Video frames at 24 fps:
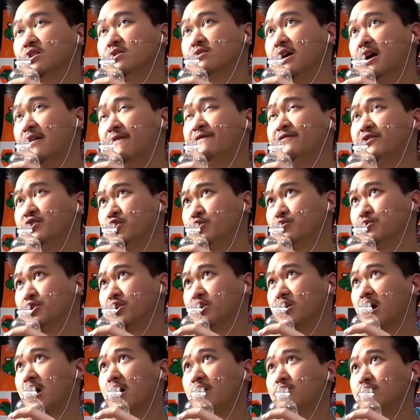official
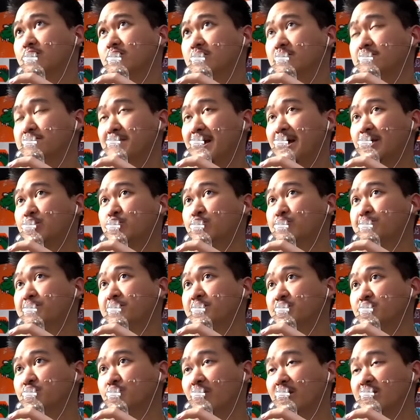Takara
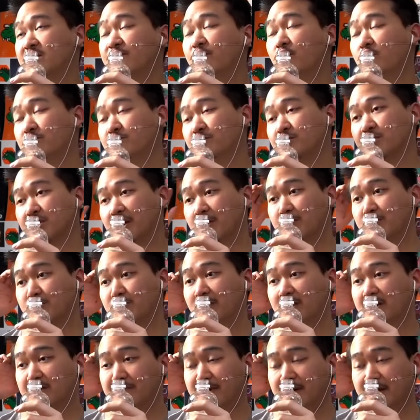Masterpiece Transformers, I would
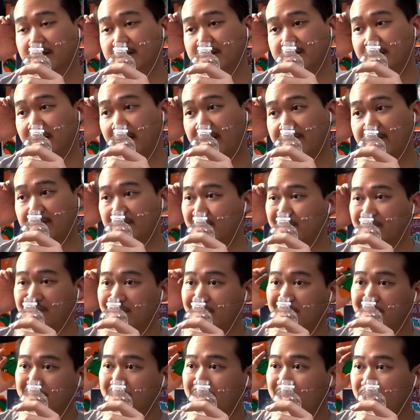recommend everything in
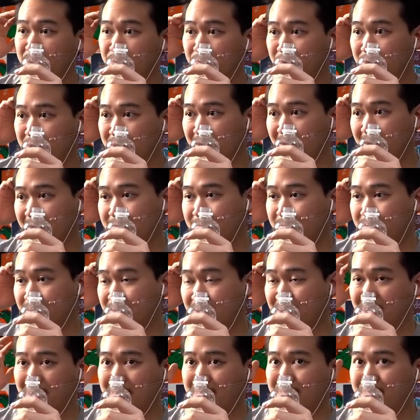the Beast Wars line,
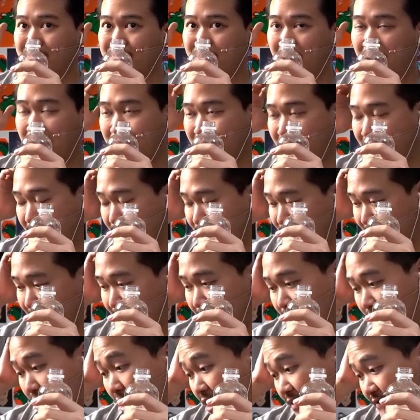except probably Leo
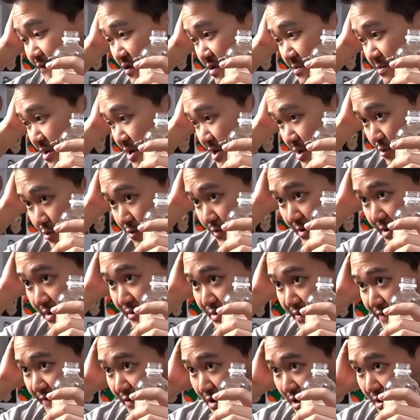Convoy, because who gives
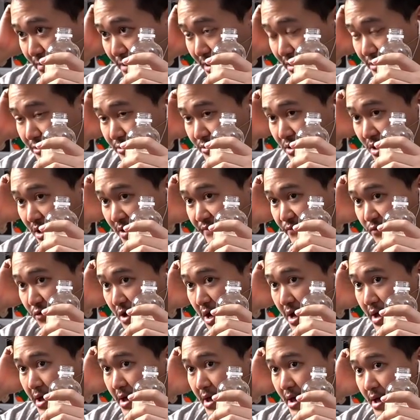a fuck about Leo Convoy?
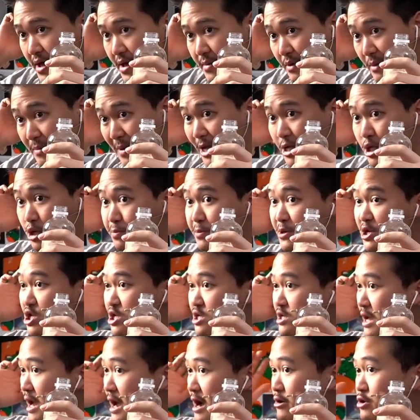But Masterpiece
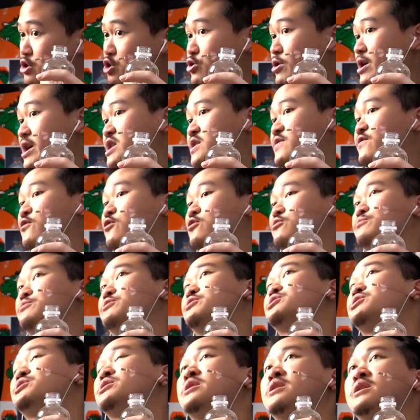Style
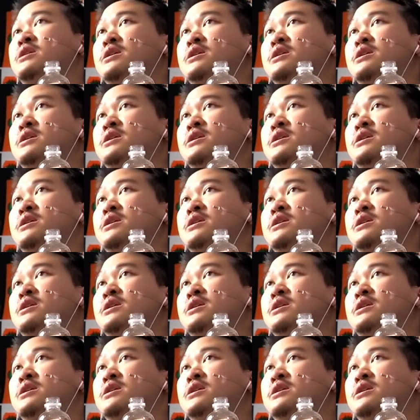Transformers,